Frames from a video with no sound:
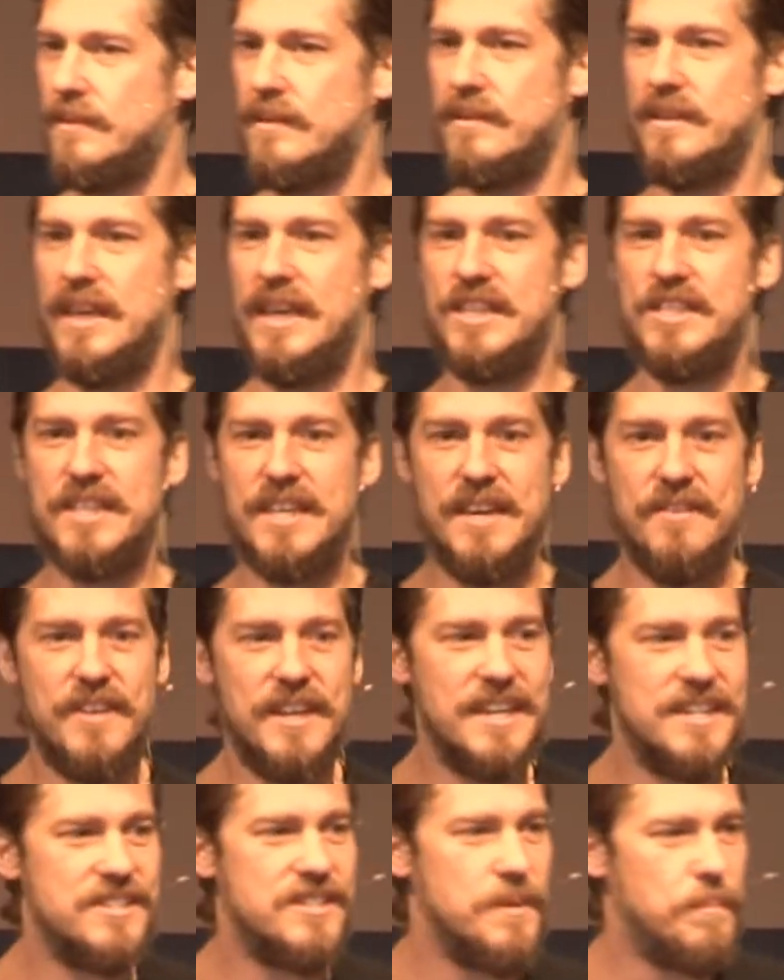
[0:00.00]
Thanksgiving
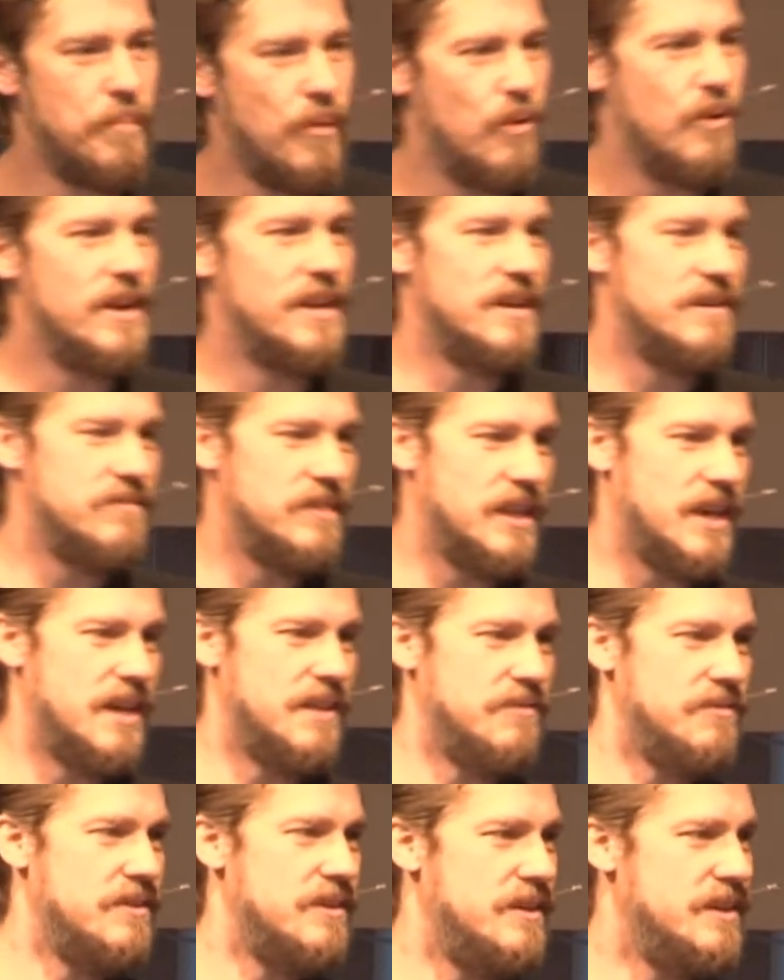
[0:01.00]
is the point of life,
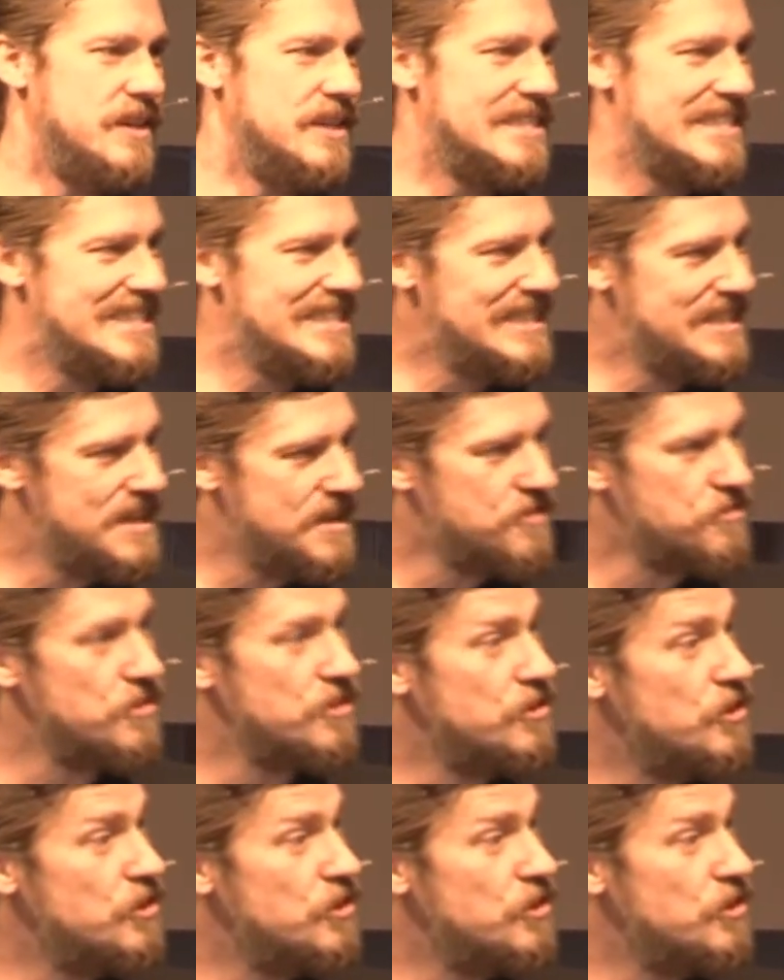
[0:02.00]
it's central